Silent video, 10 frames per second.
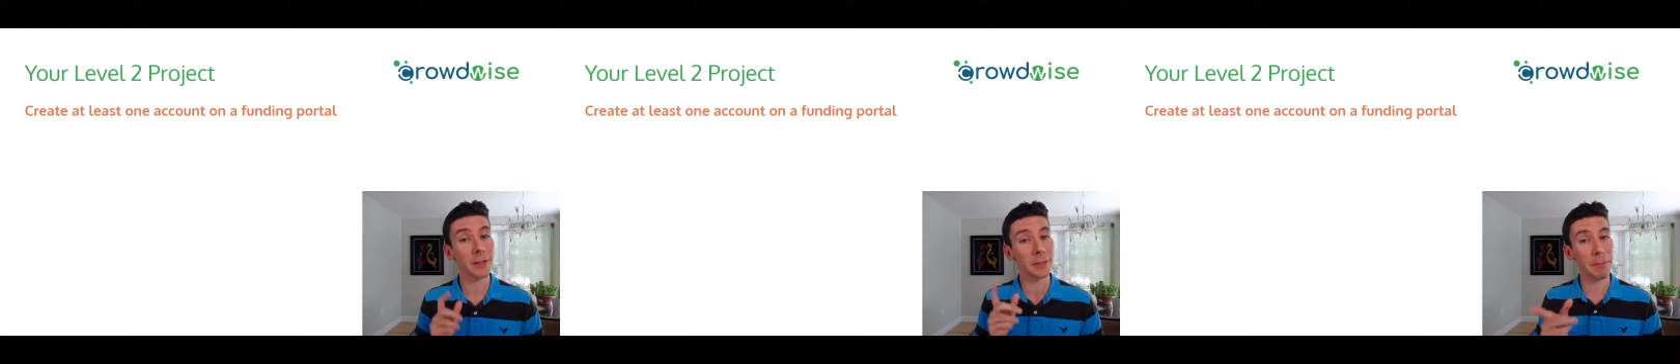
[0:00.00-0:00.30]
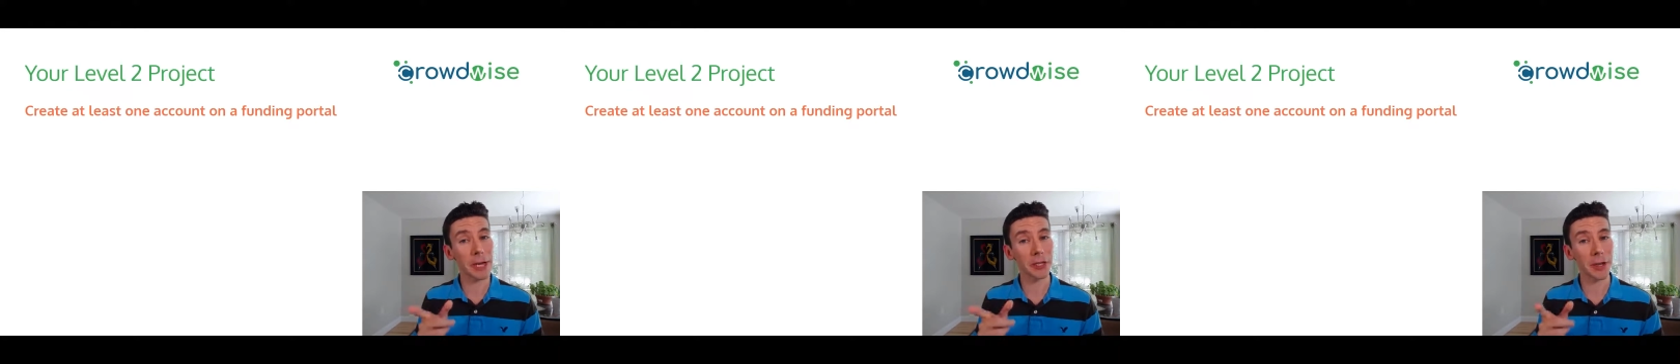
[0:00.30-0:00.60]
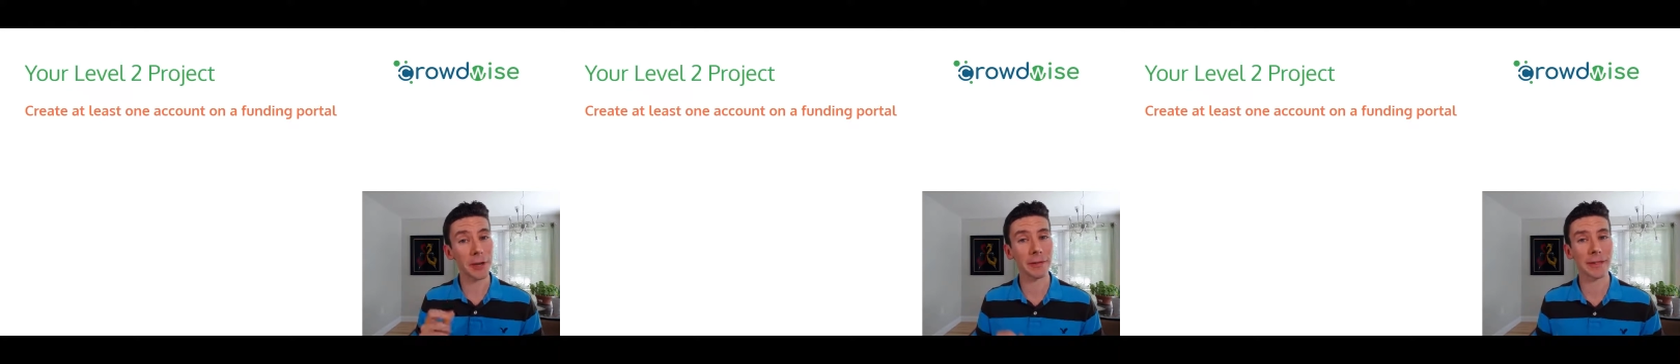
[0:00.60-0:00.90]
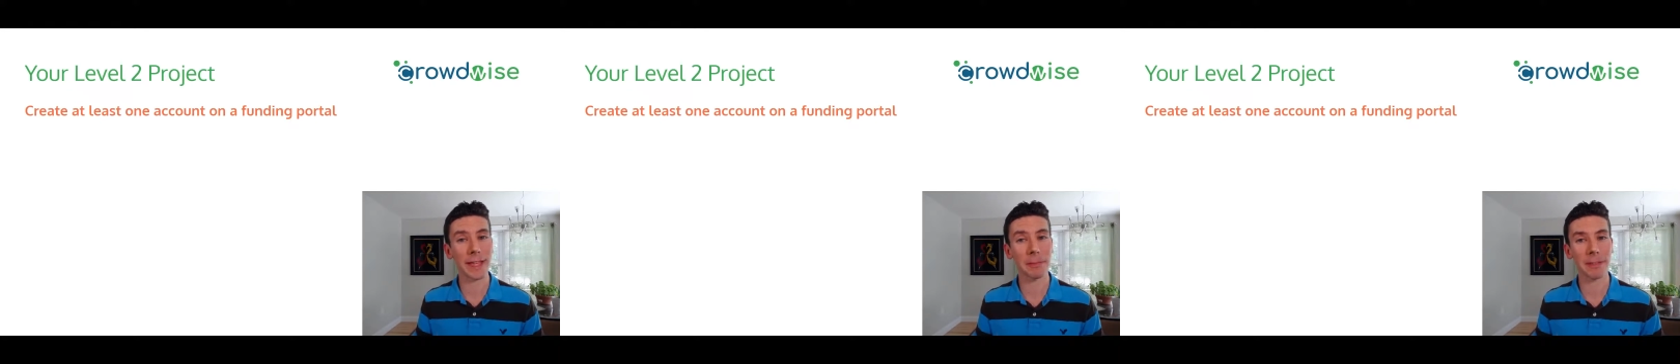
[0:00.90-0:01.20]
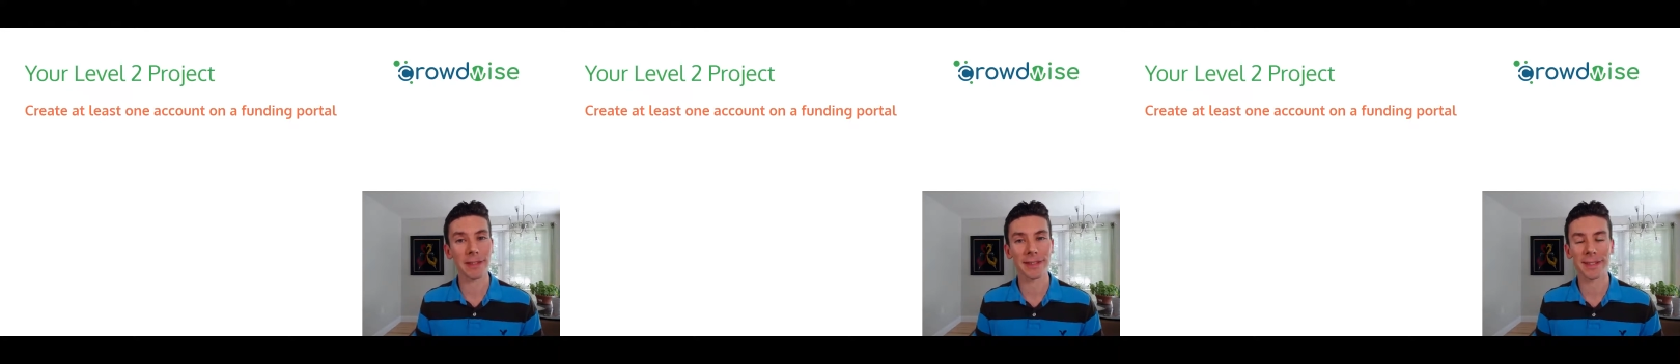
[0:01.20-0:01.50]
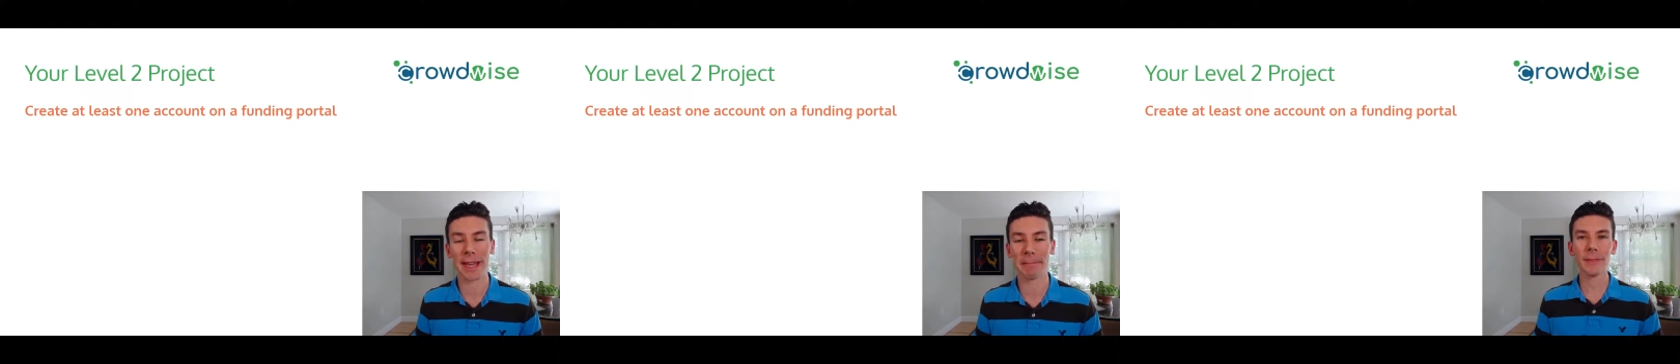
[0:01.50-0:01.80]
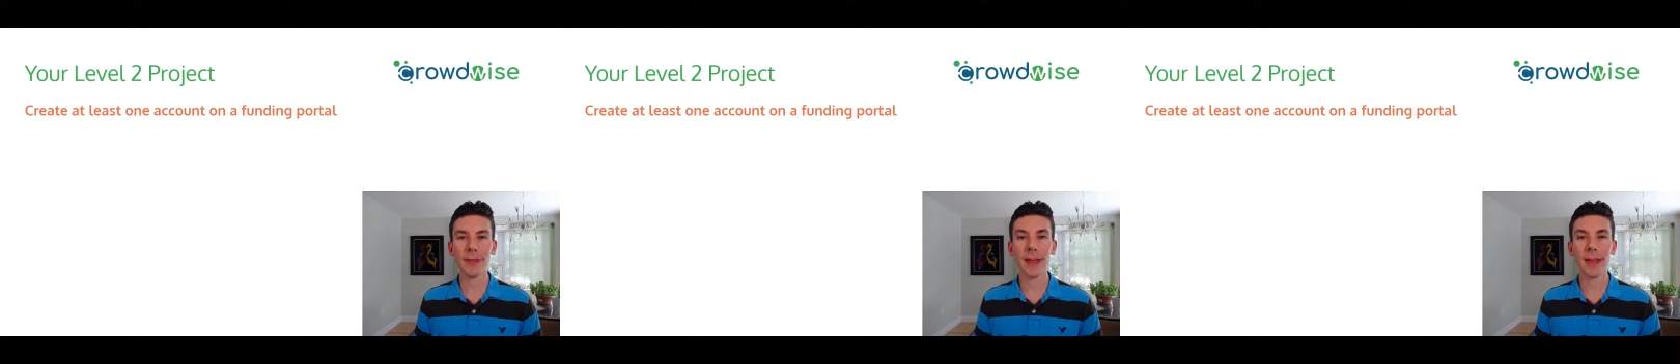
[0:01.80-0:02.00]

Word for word: so make sure you don't skip this step.